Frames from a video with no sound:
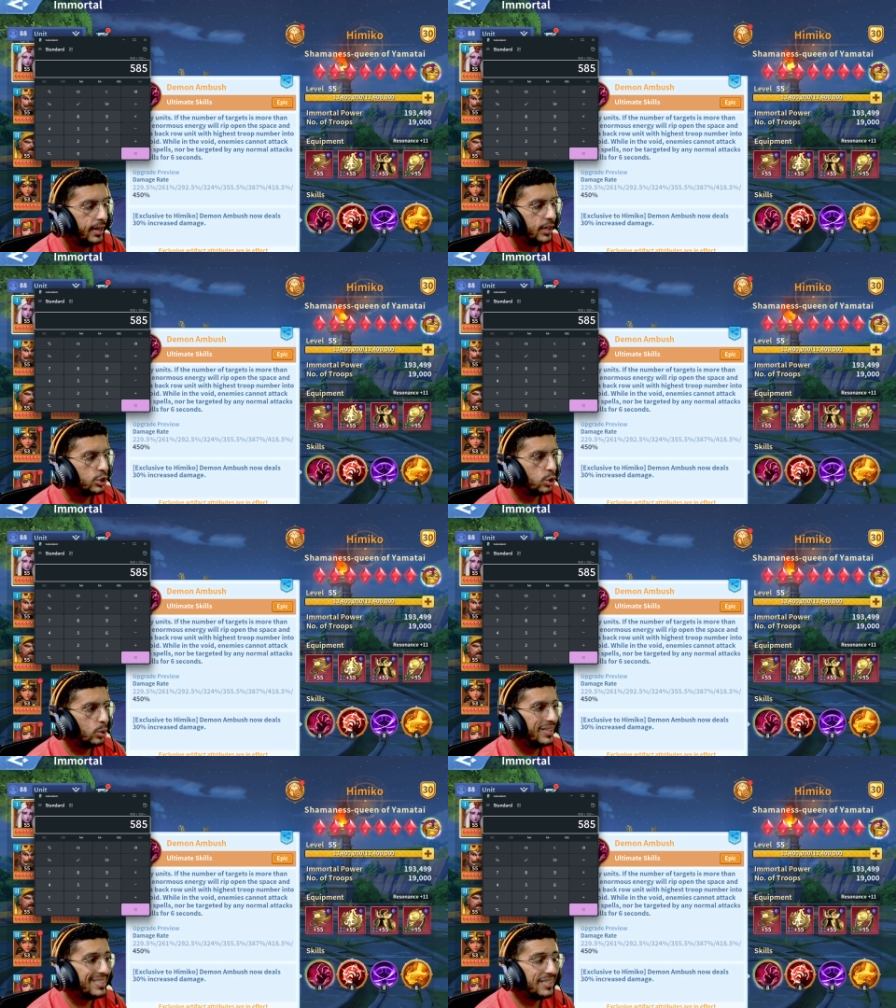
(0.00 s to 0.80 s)
So
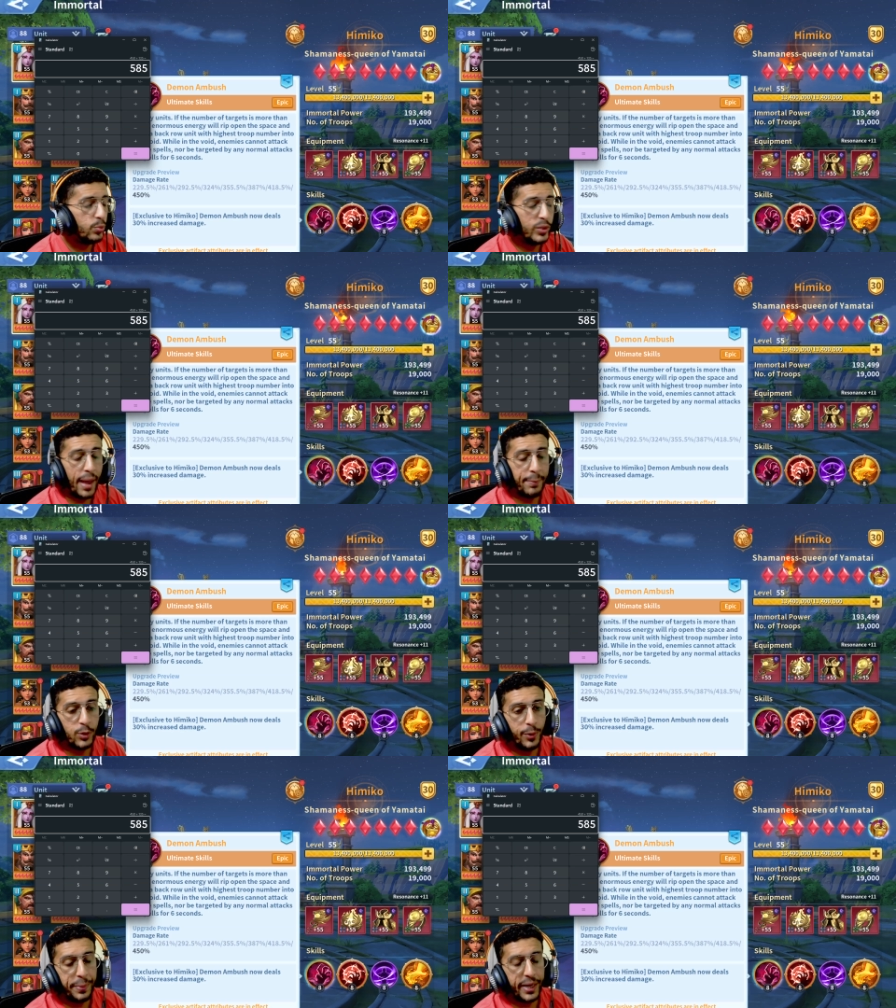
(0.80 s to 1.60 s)
this damage
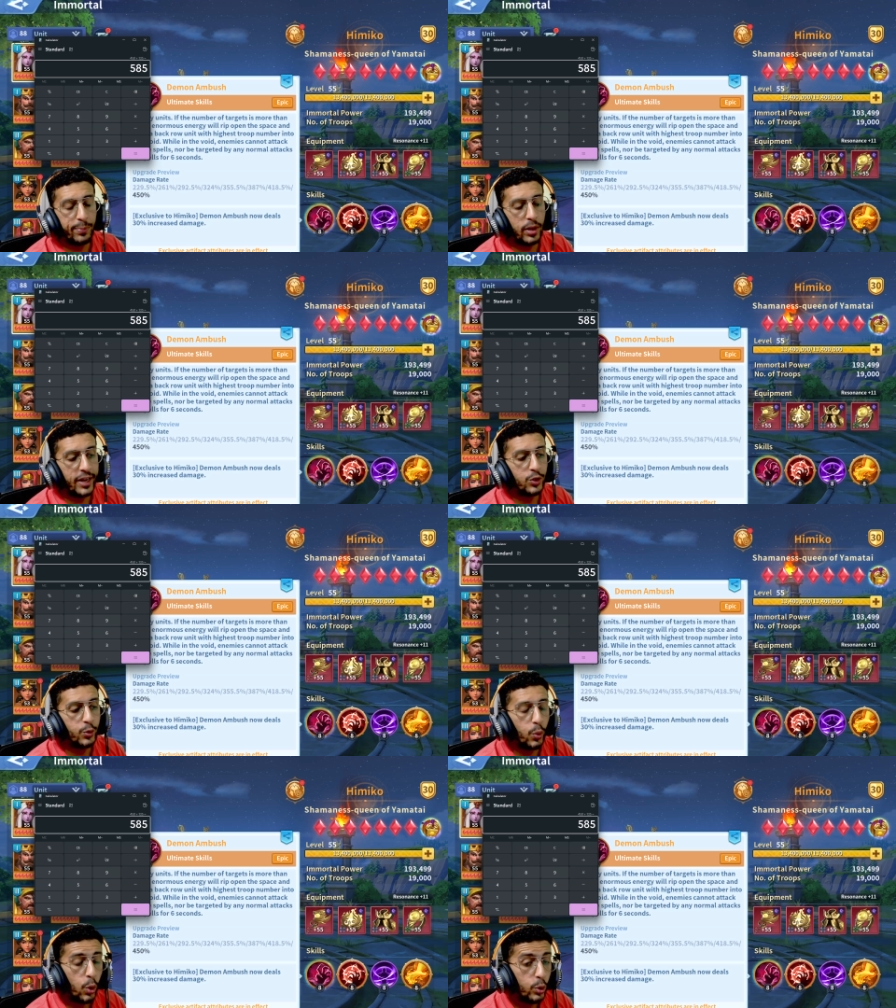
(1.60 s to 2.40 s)
will be applied to
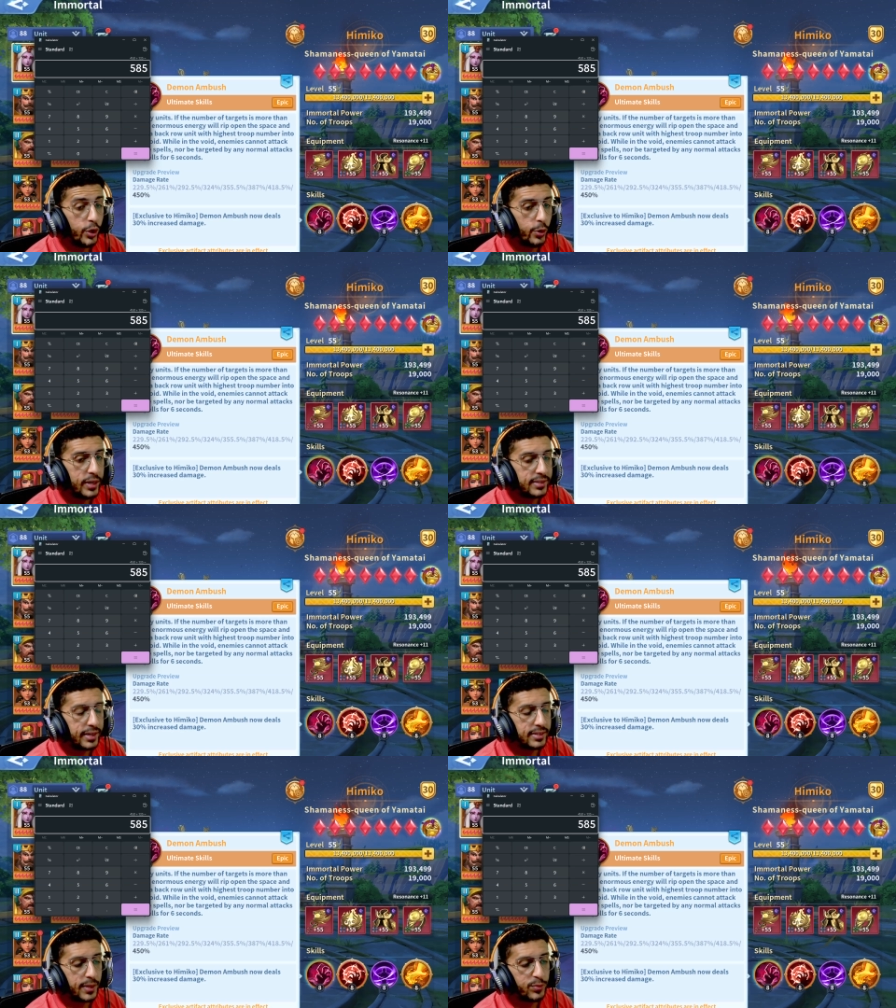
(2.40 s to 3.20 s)
all the units
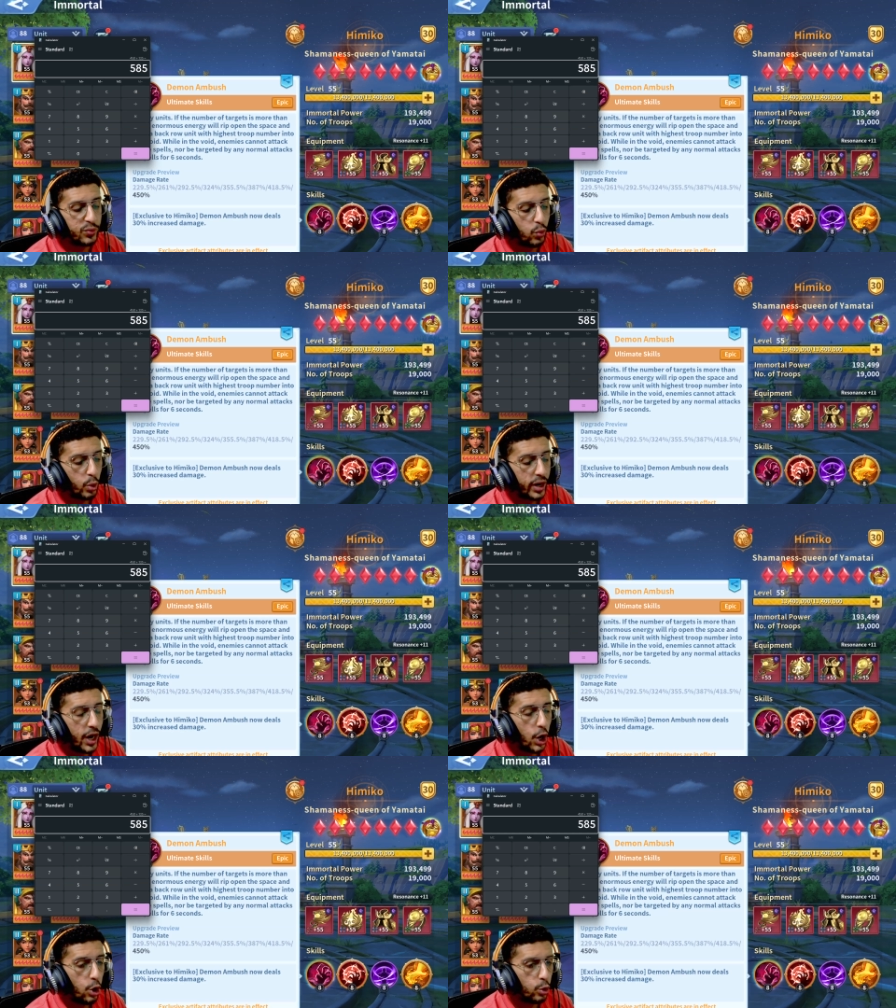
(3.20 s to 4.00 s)
except for
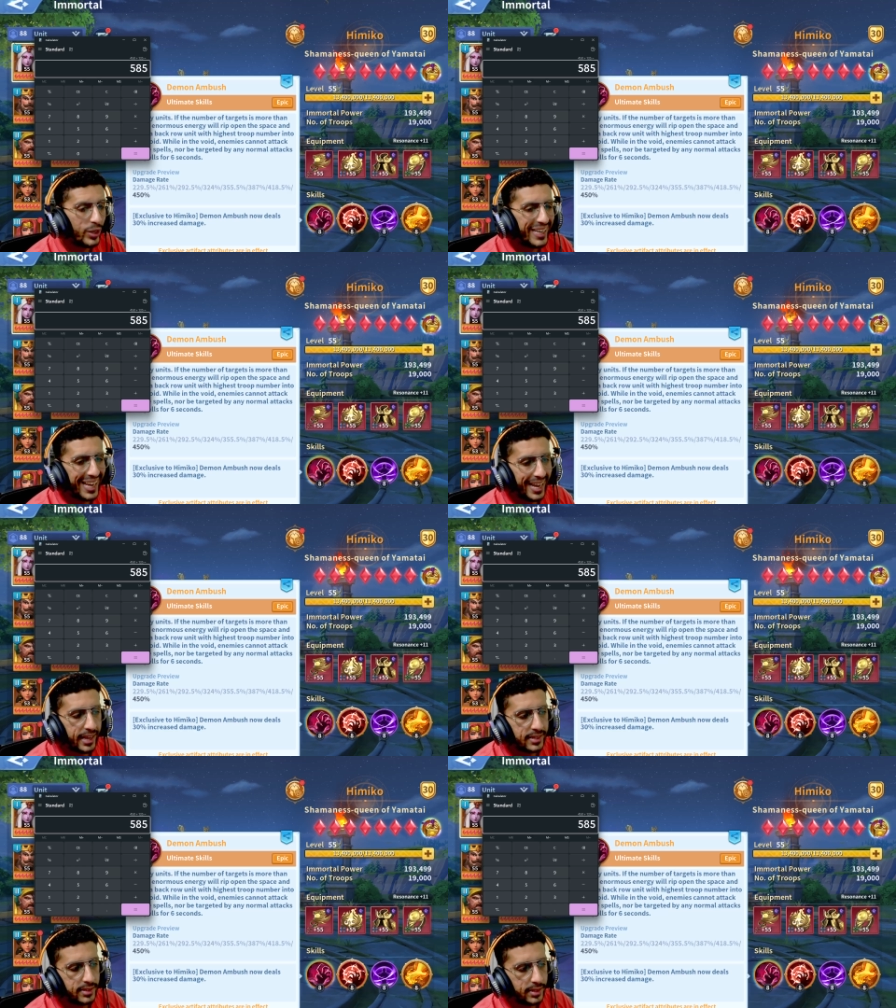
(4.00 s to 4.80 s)
Holy
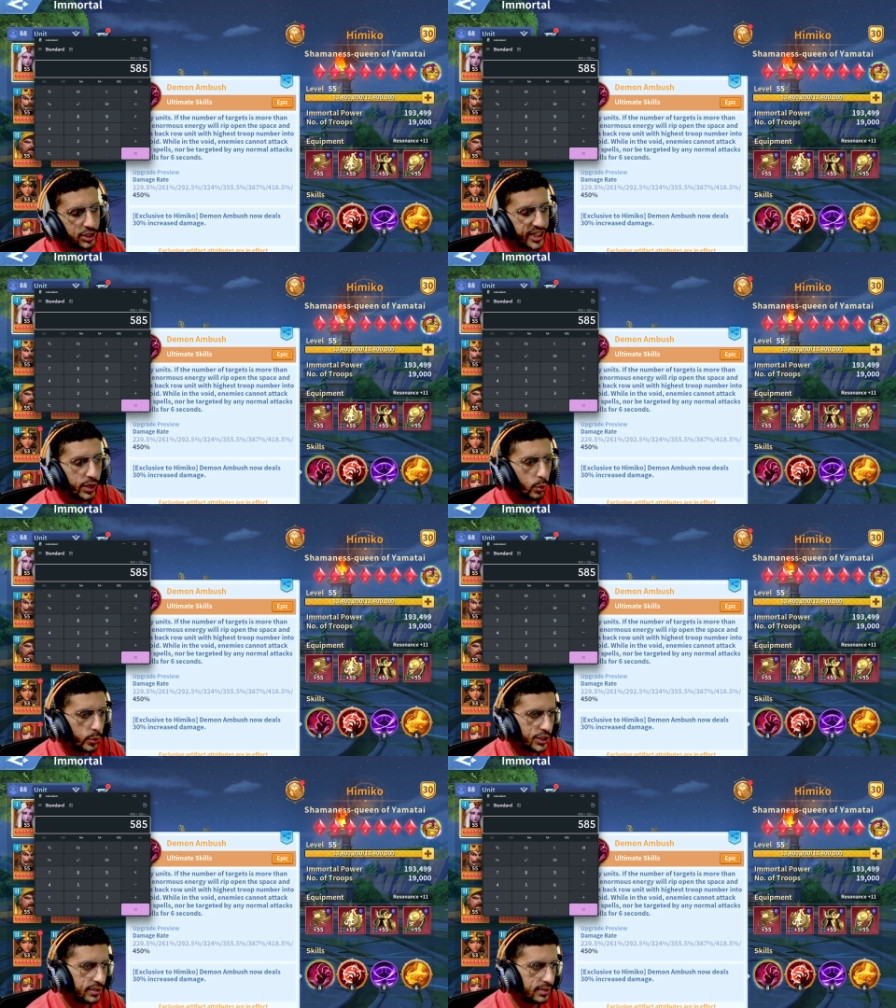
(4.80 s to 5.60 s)
and Shadow,
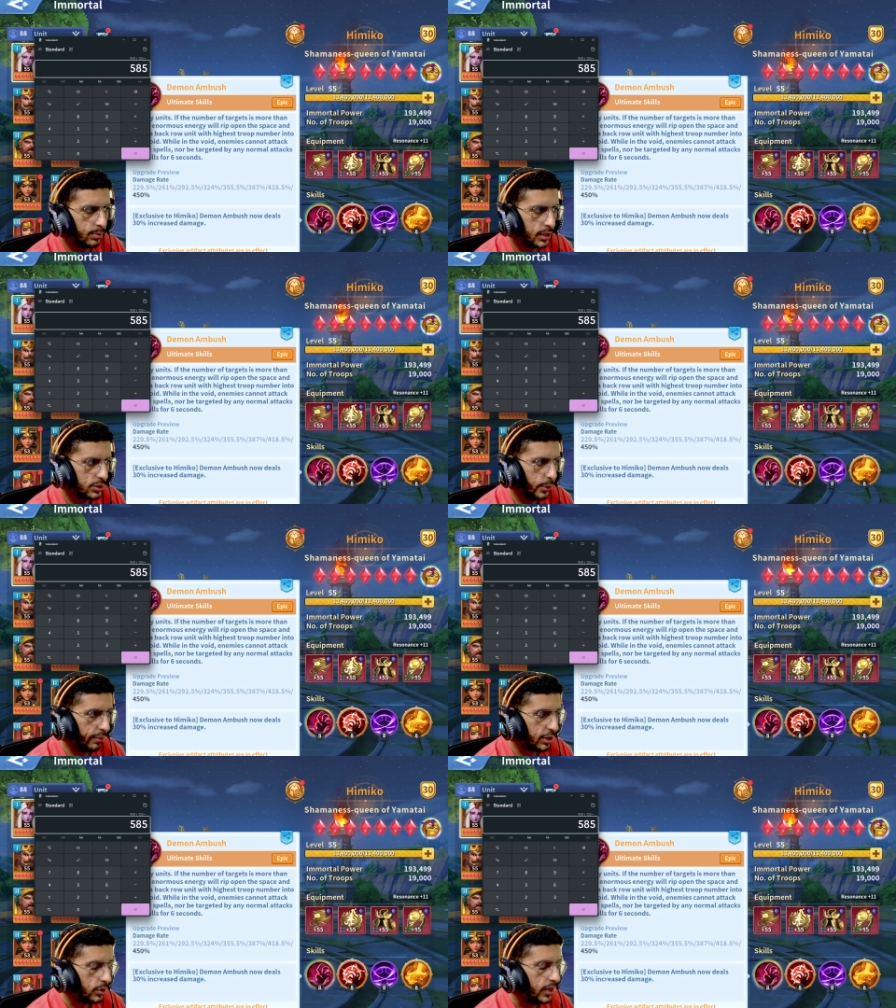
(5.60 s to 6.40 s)
which is similar to Himiko.